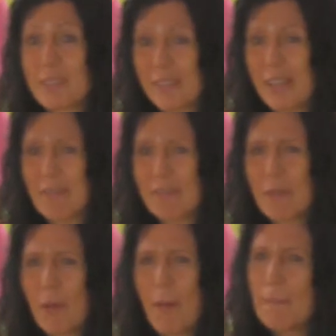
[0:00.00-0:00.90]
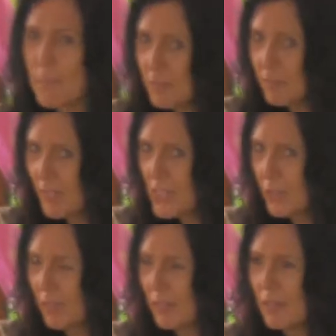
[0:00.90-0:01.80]
in life. But
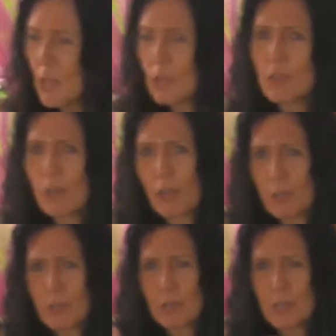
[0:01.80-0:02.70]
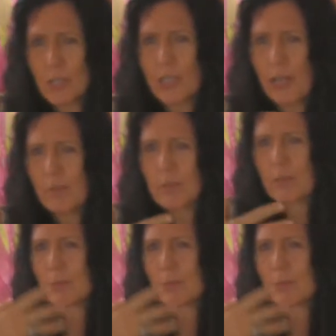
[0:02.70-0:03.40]
eventually, the closer she came to